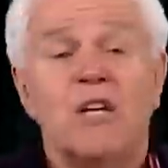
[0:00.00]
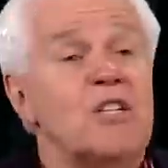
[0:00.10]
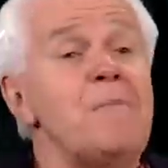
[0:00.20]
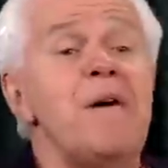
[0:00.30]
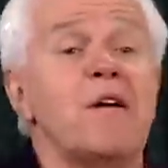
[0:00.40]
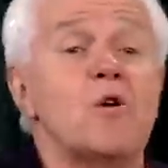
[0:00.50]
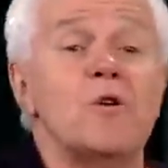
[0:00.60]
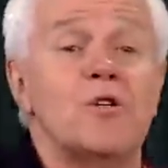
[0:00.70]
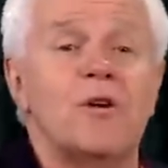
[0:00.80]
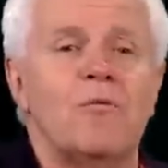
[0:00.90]
Some of the
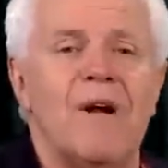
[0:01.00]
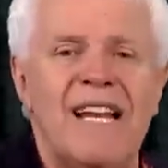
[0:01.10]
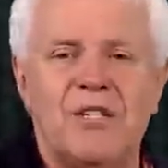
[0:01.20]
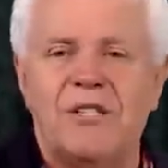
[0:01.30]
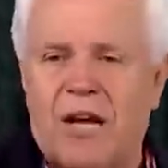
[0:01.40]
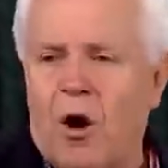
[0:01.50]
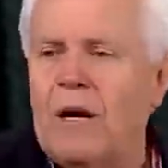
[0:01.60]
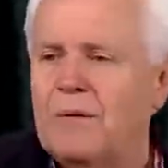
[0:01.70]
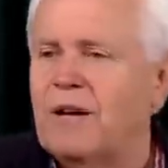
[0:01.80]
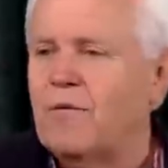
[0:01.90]
Christian religions, they
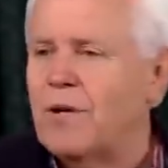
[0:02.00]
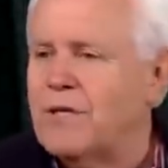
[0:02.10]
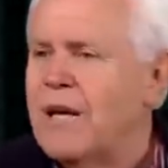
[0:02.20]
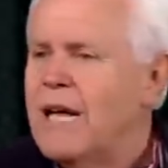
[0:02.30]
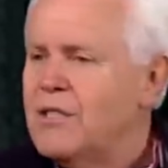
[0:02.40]
call themselves Christian,